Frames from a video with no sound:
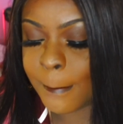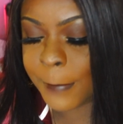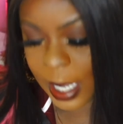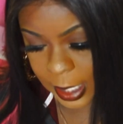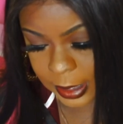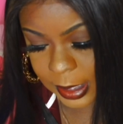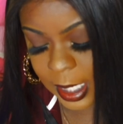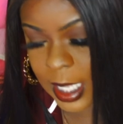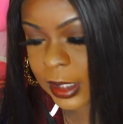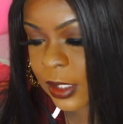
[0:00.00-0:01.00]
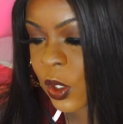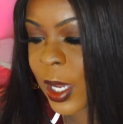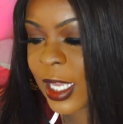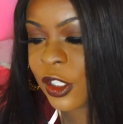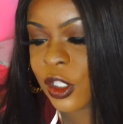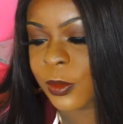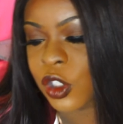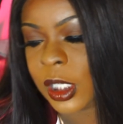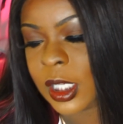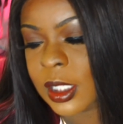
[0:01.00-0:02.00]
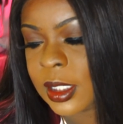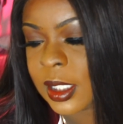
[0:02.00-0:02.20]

but let's go ahead and jump straight in.